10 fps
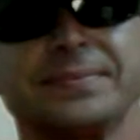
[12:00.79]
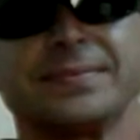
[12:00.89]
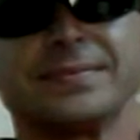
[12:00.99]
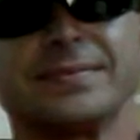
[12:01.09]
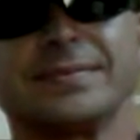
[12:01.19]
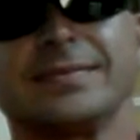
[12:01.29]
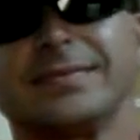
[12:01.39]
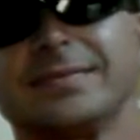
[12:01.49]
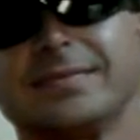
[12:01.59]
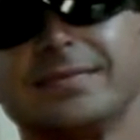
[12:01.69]

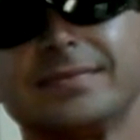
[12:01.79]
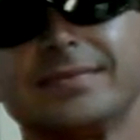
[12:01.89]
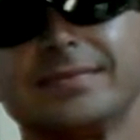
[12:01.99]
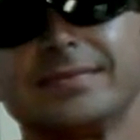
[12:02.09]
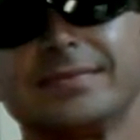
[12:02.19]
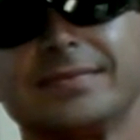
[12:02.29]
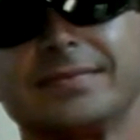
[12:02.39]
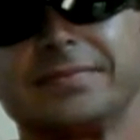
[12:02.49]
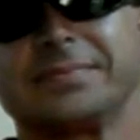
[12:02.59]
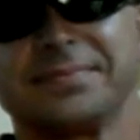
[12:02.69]

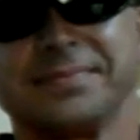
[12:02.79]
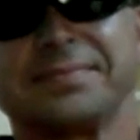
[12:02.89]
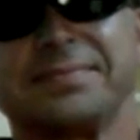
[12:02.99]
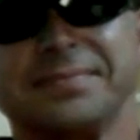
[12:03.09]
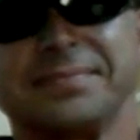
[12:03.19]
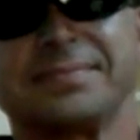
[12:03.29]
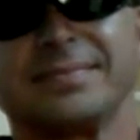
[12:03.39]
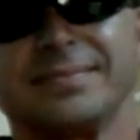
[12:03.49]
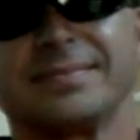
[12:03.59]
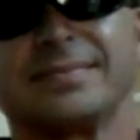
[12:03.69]

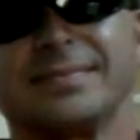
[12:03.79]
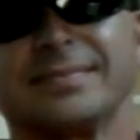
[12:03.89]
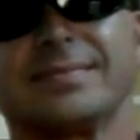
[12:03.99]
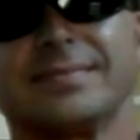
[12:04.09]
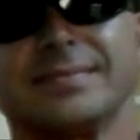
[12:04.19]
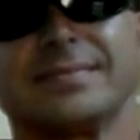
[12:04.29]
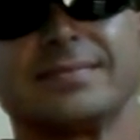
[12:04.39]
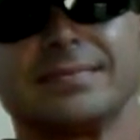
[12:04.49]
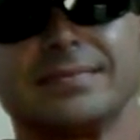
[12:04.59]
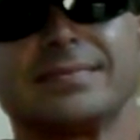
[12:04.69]

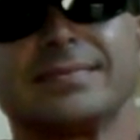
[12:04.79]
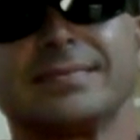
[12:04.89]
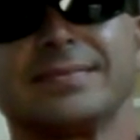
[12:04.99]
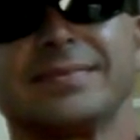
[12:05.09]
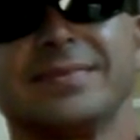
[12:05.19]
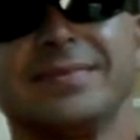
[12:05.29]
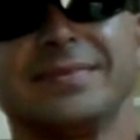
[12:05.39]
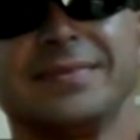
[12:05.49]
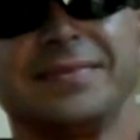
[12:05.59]
(silent)